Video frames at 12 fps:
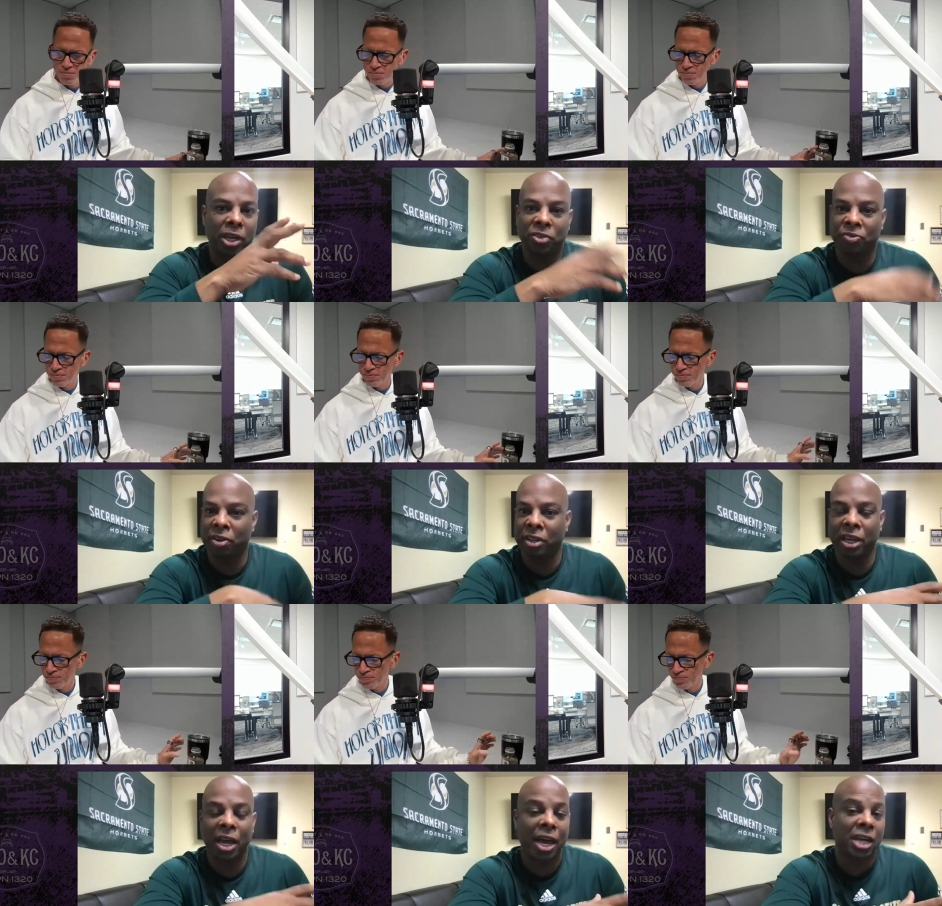Speaker 1: plays for other
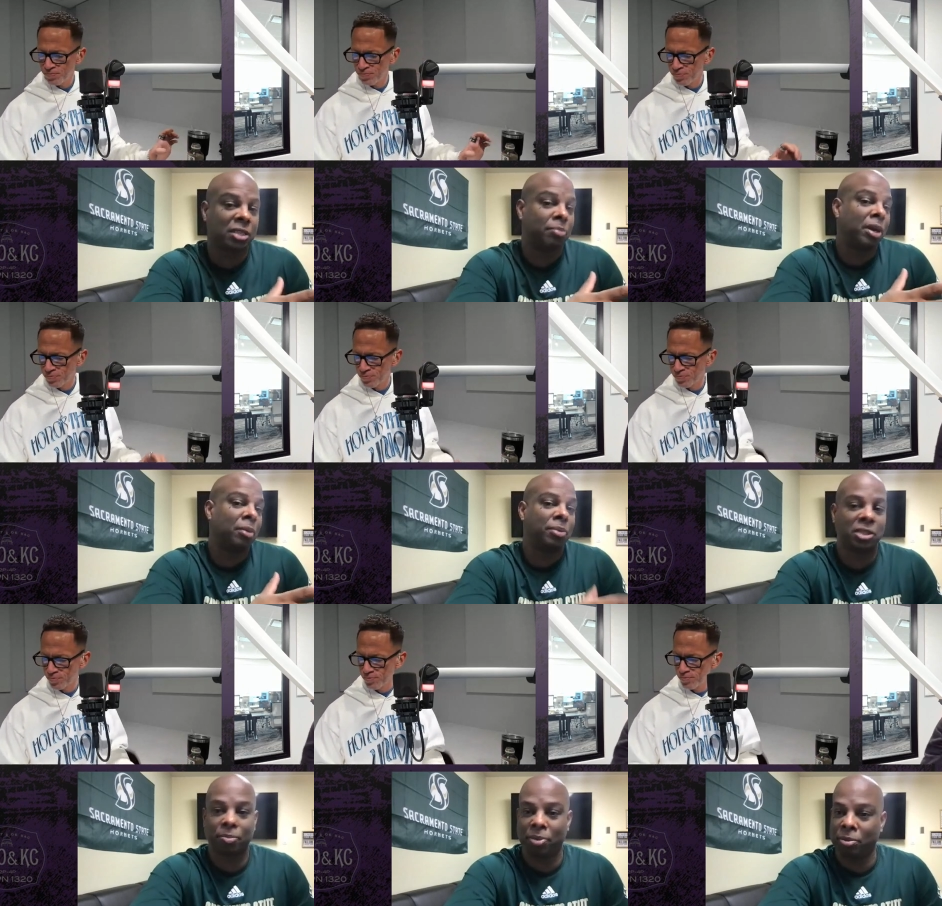guys, and maybe
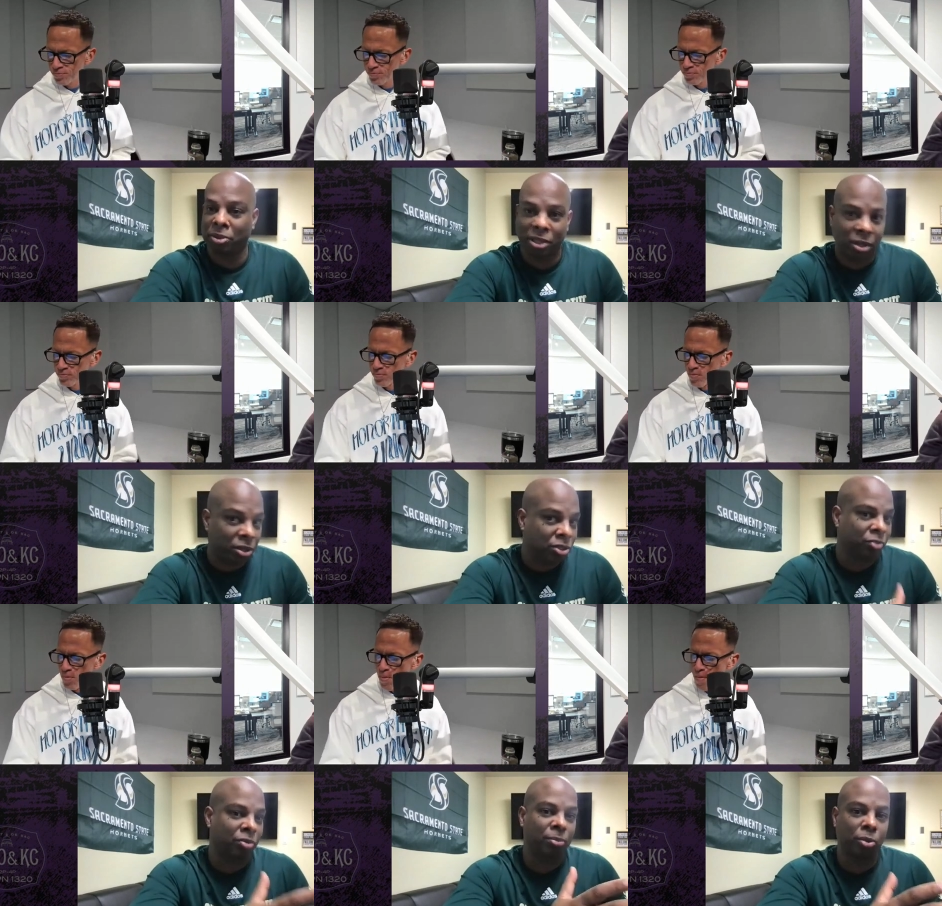some people think you should
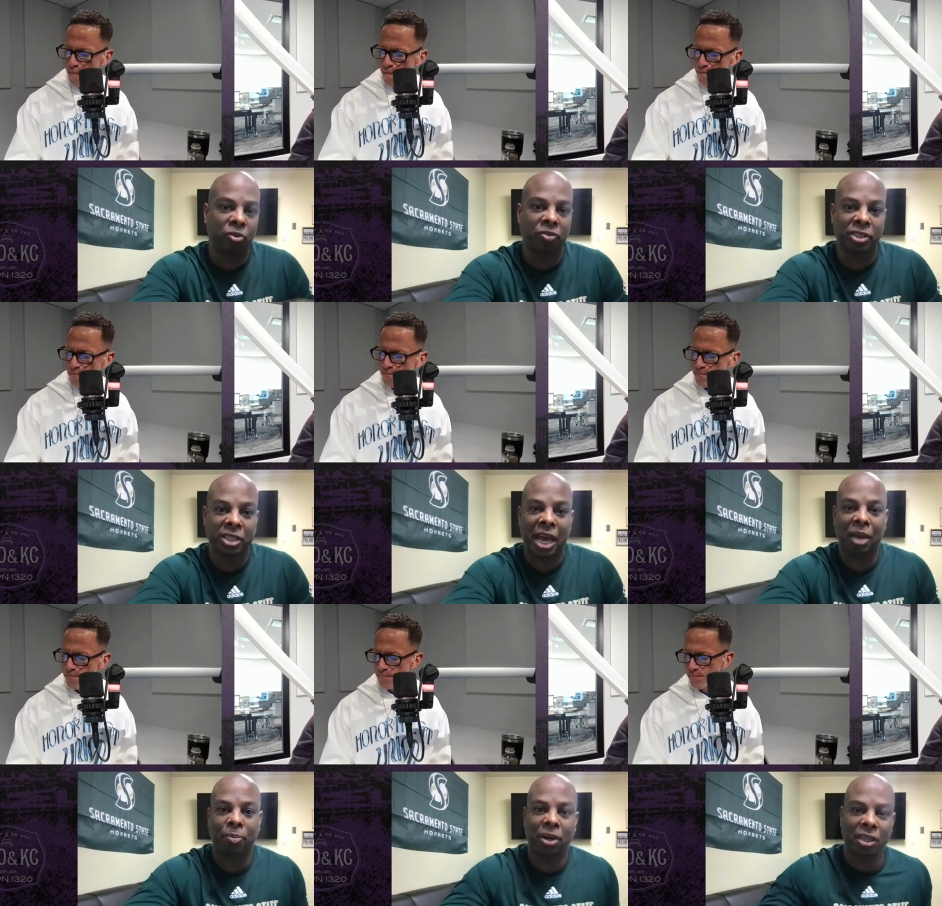run more for
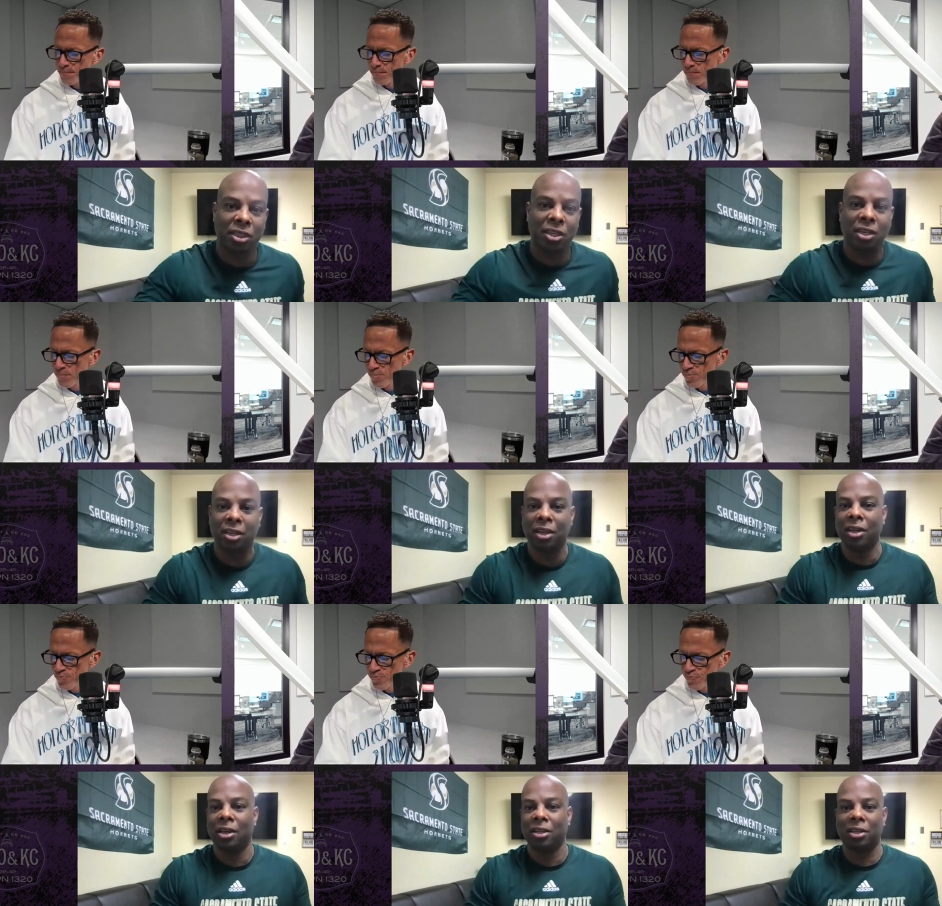Zach, but I think
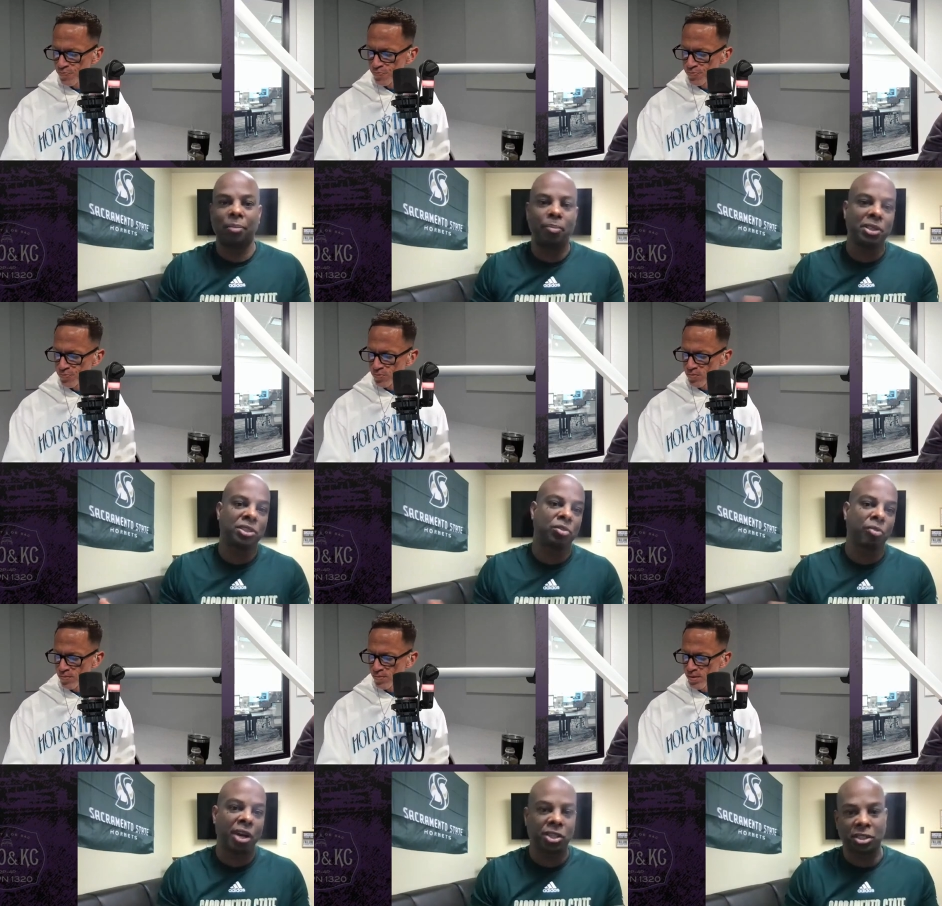the
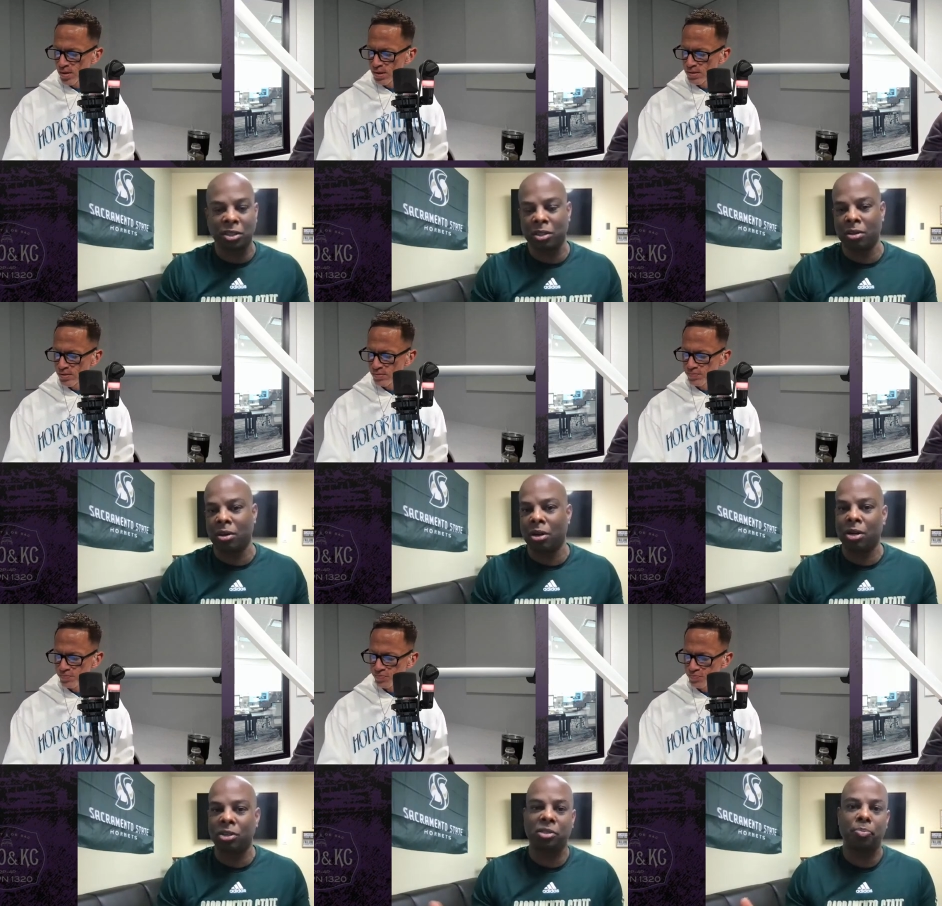misdirection of the
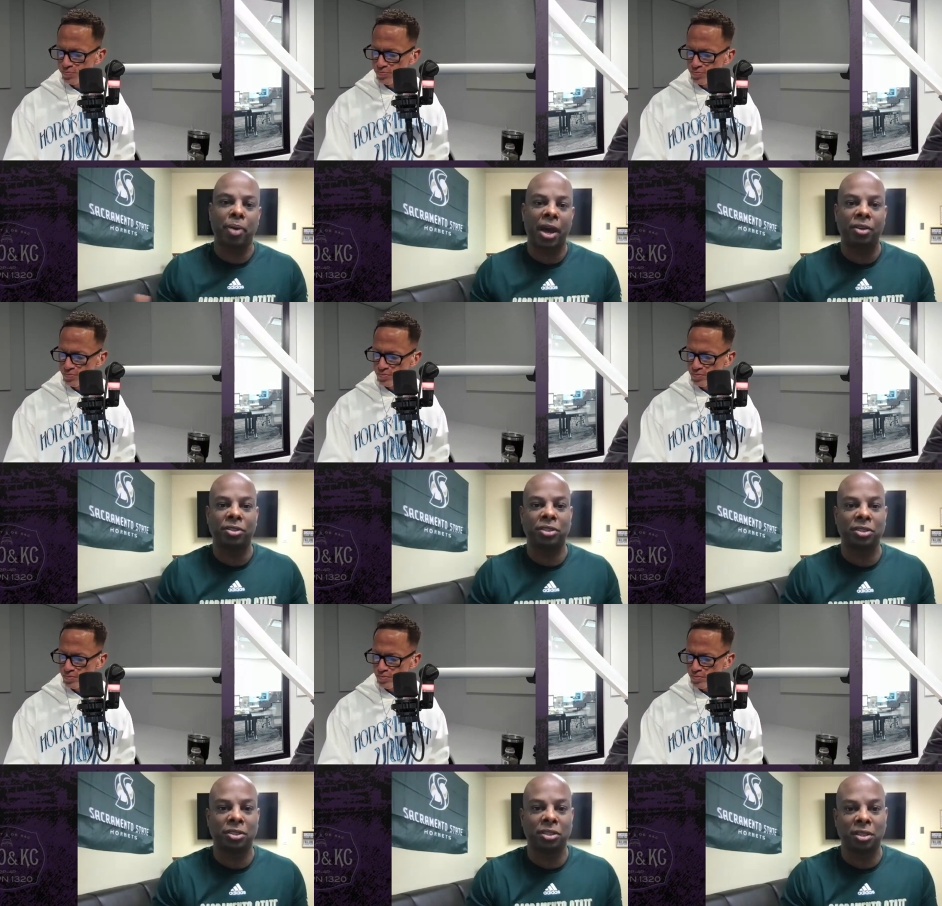Austin
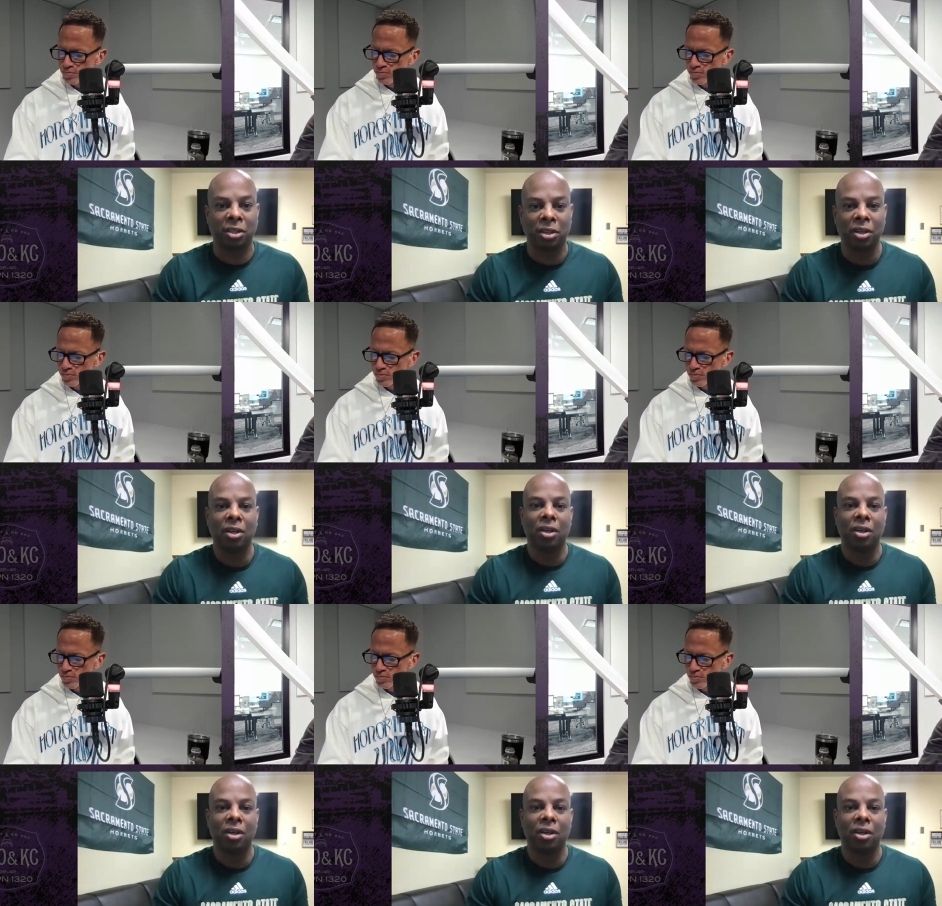Pattersons and the